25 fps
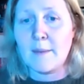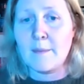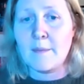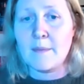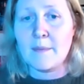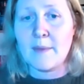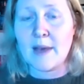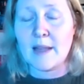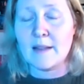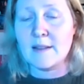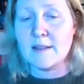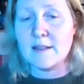
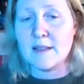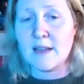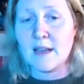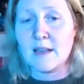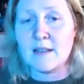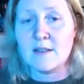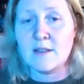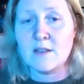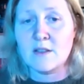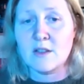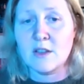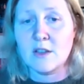maths
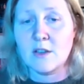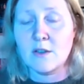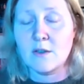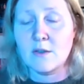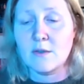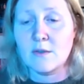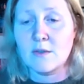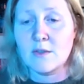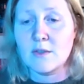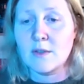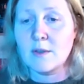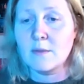tests
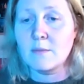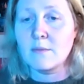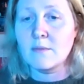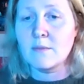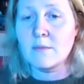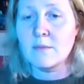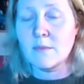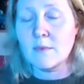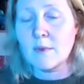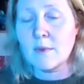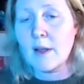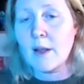to
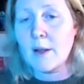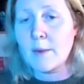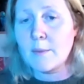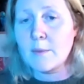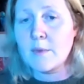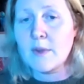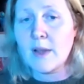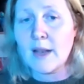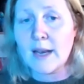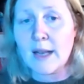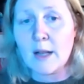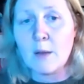some
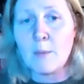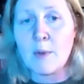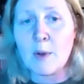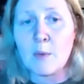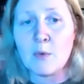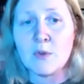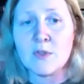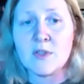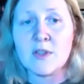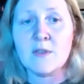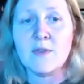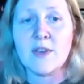a little bit
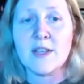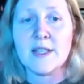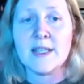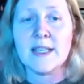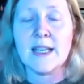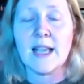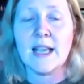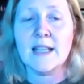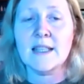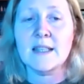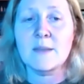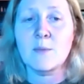more
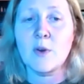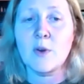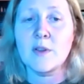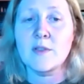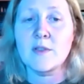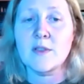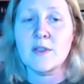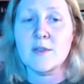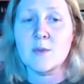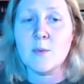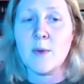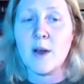sophisticated
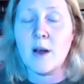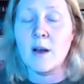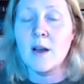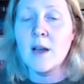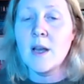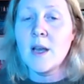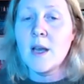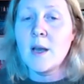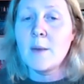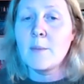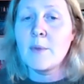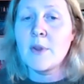ones as well.
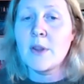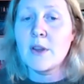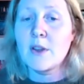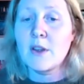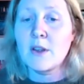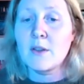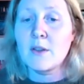But